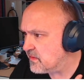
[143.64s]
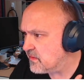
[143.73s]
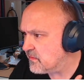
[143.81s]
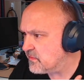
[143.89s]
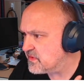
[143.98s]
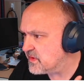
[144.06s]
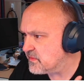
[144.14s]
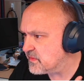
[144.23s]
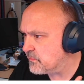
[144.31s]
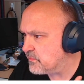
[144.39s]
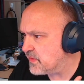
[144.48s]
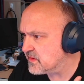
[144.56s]
I wish there was
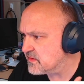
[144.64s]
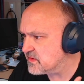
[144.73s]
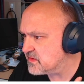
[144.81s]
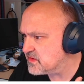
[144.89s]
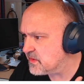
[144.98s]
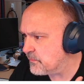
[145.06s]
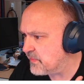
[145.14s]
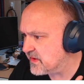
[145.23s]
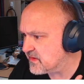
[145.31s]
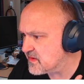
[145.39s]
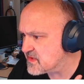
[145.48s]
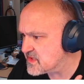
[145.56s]
a button to jump back
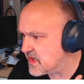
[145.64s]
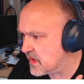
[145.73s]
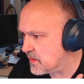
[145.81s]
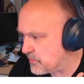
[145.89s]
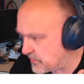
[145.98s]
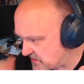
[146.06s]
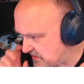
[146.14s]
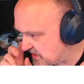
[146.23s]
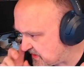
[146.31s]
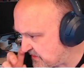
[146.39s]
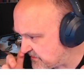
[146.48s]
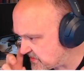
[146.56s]
to the start of the book so I
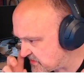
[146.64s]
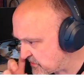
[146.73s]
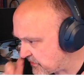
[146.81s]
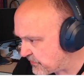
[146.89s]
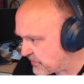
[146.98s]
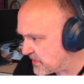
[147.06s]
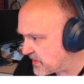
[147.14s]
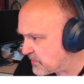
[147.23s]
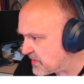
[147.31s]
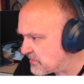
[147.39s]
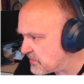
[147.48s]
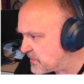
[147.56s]
didn't have to scroll through a
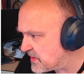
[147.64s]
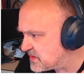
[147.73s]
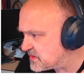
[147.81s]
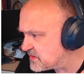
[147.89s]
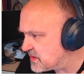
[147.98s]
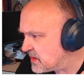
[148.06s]
couple hundred pages.